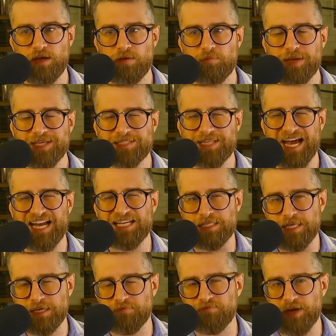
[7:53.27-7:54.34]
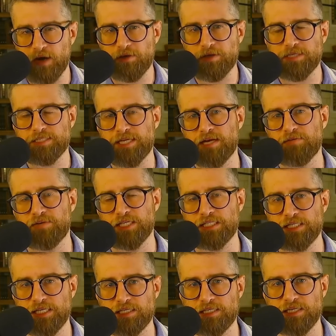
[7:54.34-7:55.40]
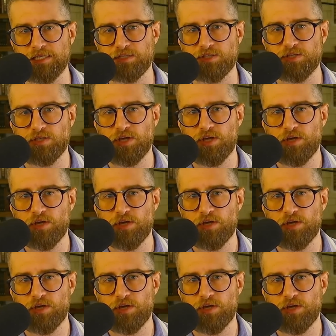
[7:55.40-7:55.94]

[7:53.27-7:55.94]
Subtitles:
because that is the very state of existence